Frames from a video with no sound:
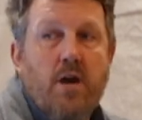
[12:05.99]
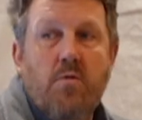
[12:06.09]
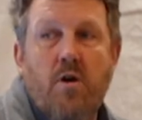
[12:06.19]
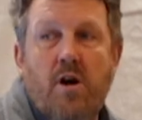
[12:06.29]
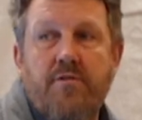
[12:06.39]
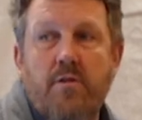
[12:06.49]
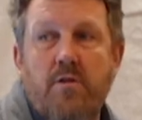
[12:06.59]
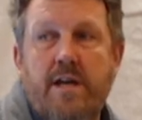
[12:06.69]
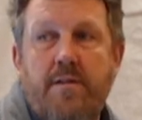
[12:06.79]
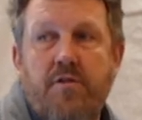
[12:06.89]
we're also
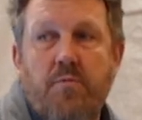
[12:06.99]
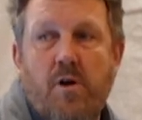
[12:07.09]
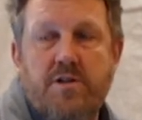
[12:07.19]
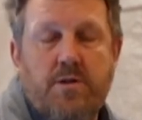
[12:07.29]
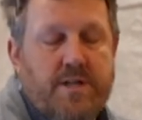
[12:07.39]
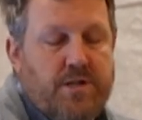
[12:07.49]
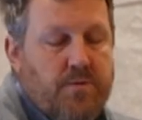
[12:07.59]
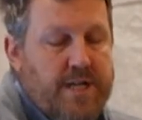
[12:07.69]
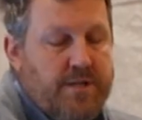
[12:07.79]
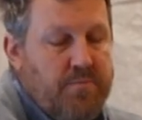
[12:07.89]
looking at these watershed
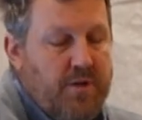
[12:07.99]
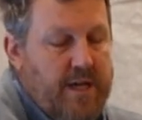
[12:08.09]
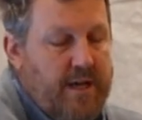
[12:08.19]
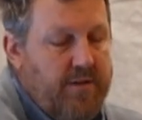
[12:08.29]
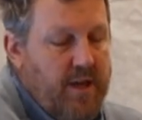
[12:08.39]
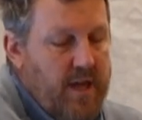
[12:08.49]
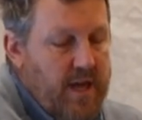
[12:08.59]
restoration plans